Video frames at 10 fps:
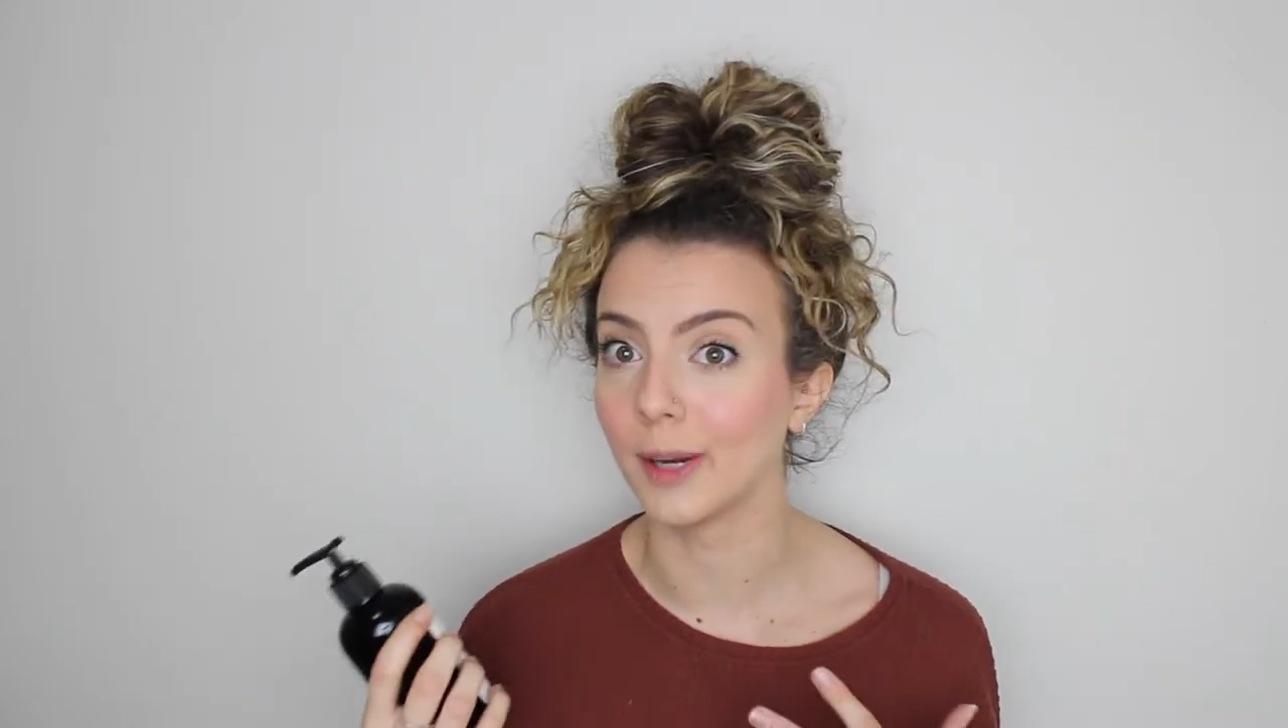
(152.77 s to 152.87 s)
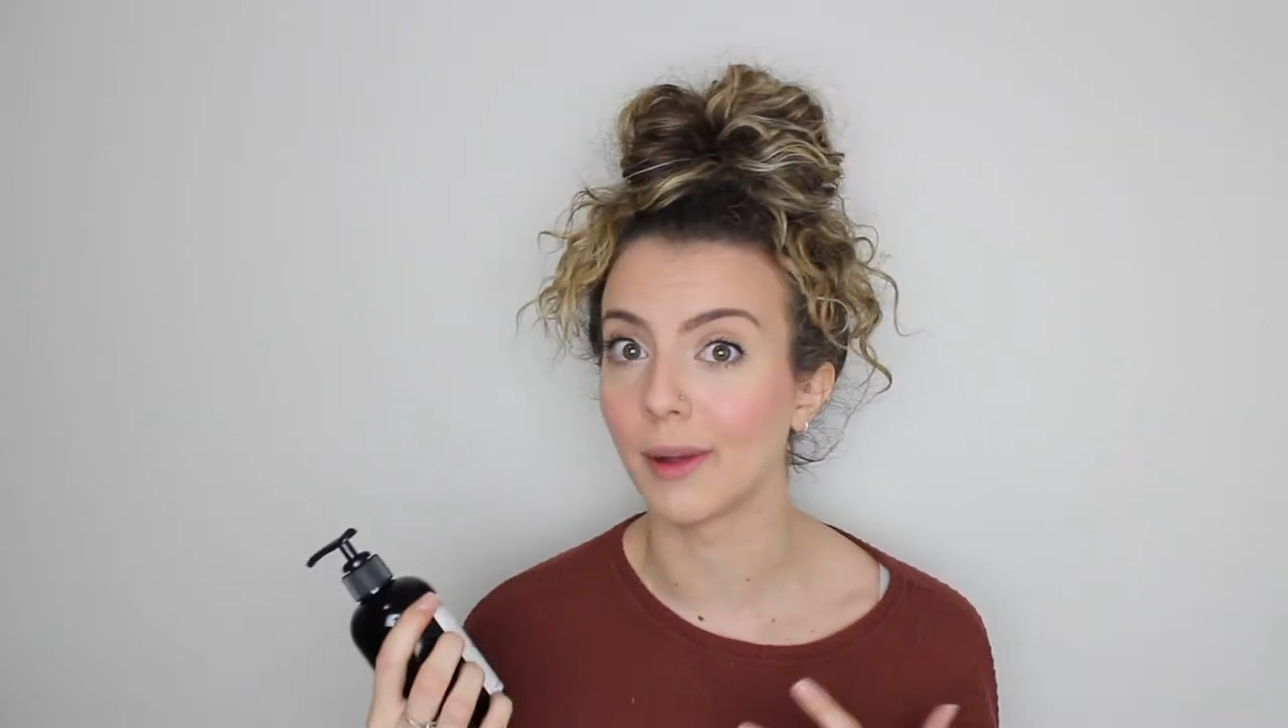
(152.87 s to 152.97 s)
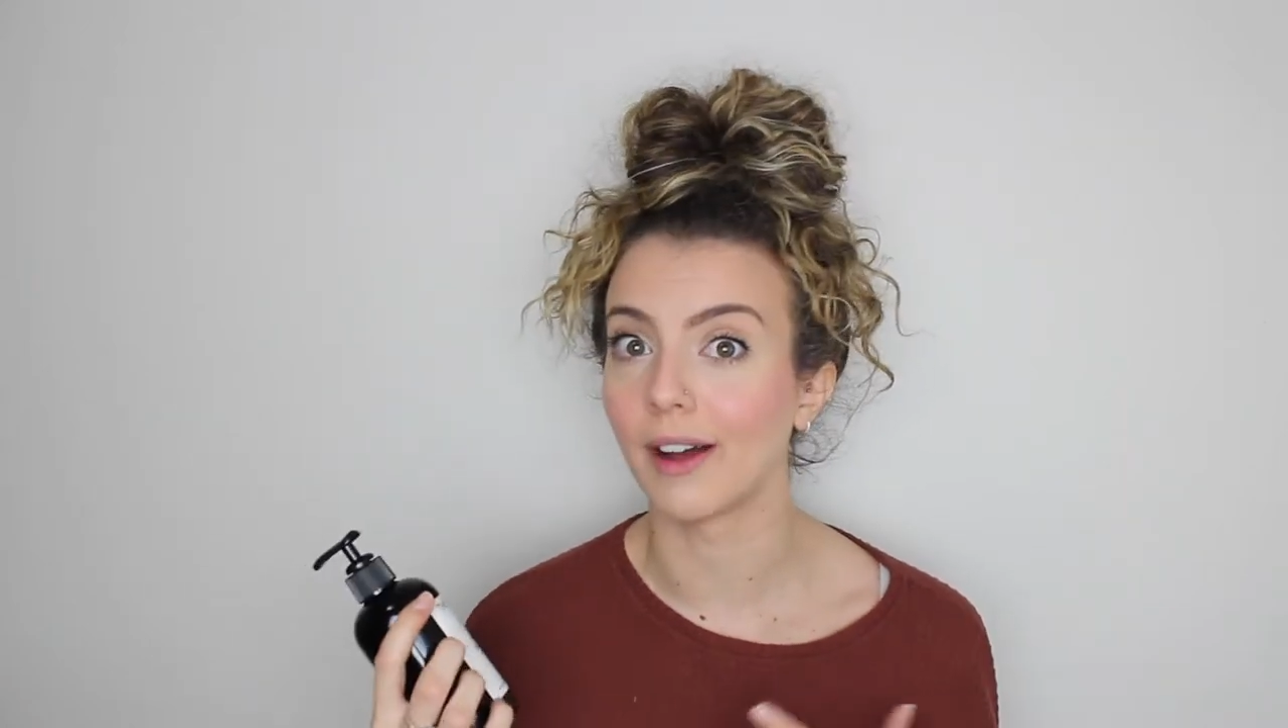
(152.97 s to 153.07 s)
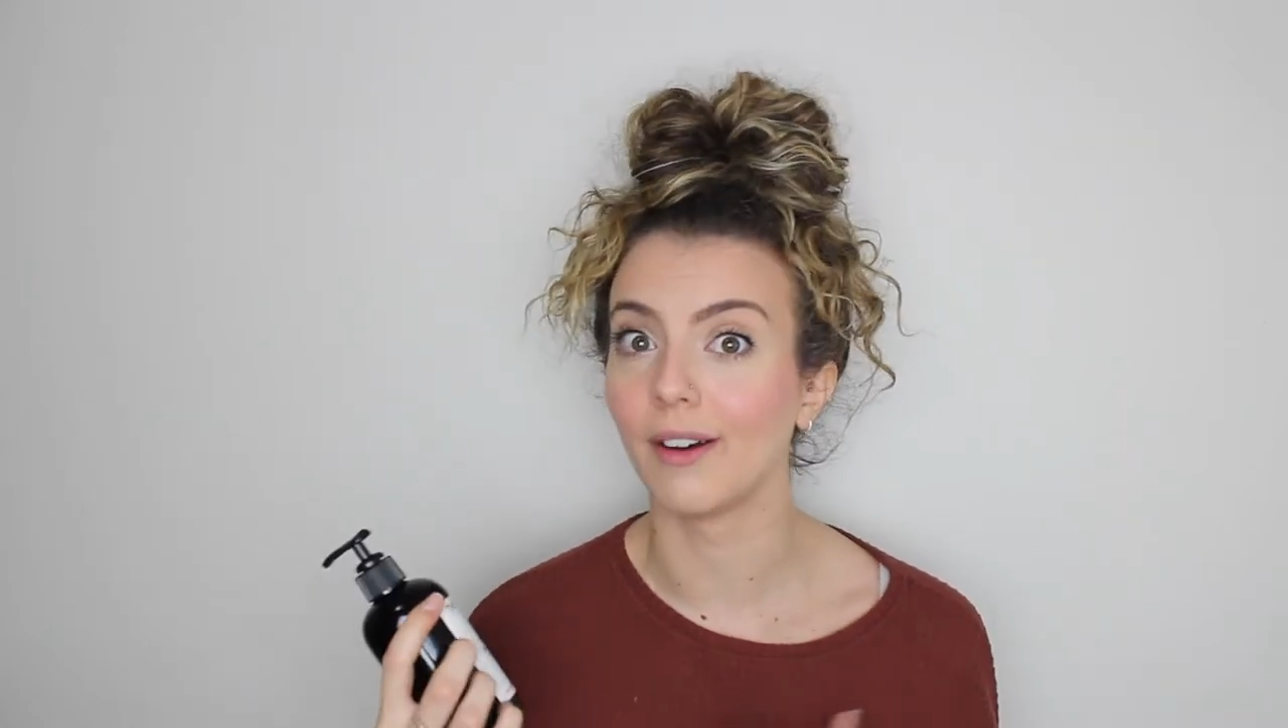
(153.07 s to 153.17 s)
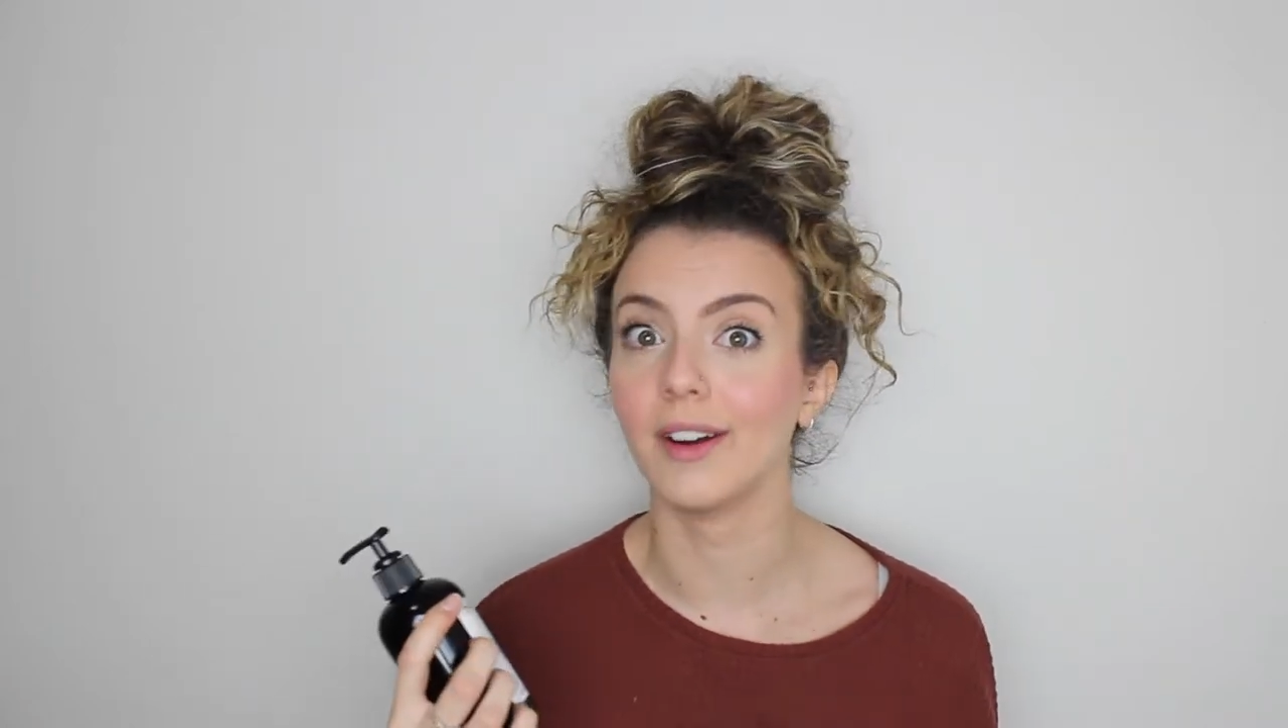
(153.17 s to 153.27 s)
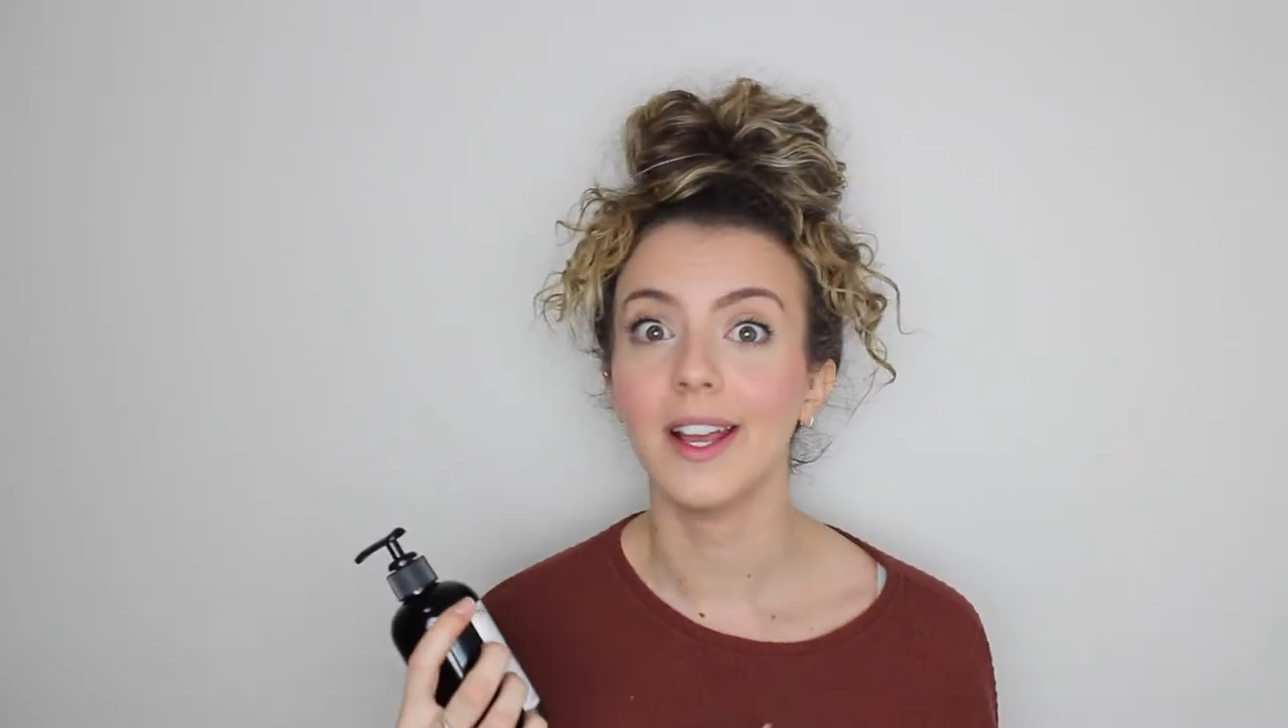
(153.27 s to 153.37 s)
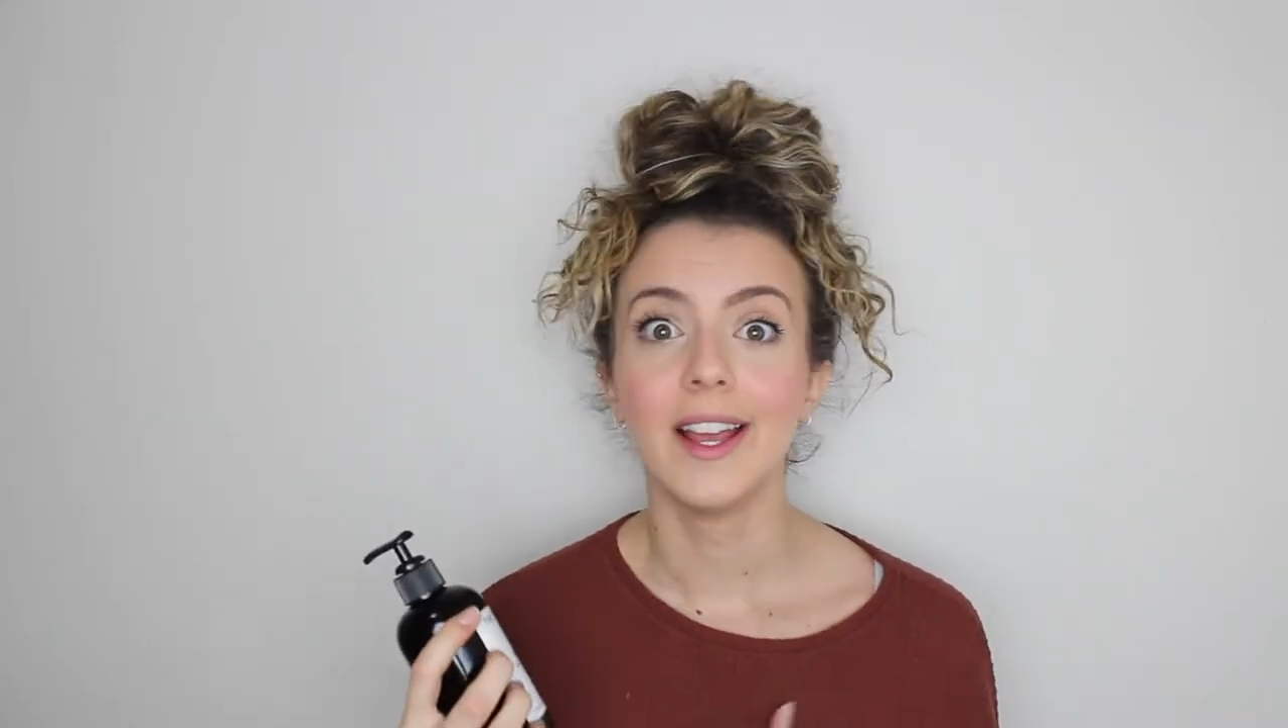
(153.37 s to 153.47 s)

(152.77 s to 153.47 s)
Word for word: about,